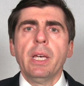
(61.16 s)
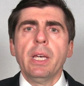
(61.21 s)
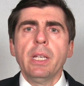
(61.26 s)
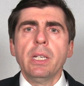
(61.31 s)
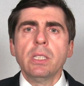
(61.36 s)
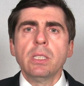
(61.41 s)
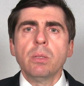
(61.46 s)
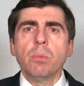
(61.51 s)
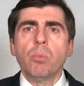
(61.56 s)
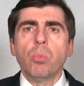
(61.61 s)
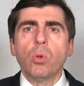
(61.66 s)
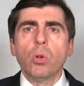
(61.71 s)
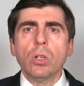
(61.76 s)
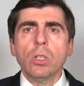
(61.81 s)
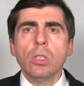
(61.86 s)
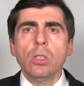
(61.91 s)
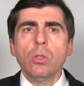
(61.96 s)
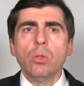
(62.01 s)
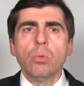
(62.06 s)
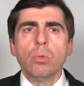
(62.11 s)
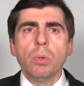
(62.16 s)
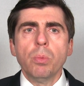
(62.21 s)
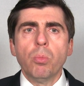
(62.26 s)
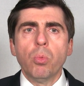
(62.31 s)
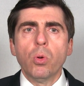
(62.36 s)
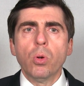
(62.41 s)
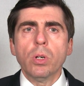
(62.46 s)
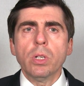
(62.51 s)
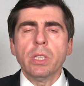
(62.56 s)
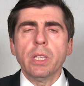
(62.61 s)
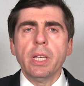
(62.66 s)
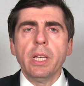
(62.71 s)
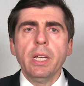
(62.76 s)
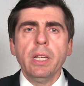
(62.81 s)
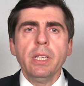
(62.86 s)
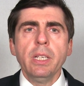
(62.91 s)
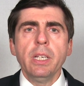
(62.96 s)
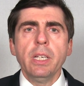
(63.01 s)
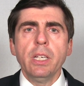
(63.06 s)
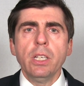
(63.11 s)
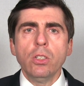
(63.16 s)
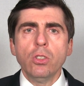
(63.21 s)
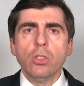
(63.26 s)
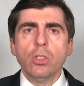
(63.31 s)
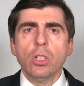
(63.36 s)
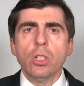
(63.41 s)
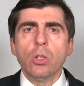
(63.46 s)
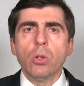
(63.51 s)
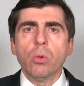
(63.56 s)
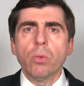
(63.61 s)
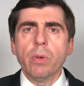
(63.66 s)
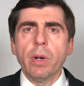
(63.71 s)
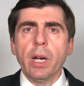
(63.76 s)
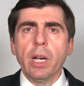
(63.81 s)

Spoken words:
It is important to report any itching or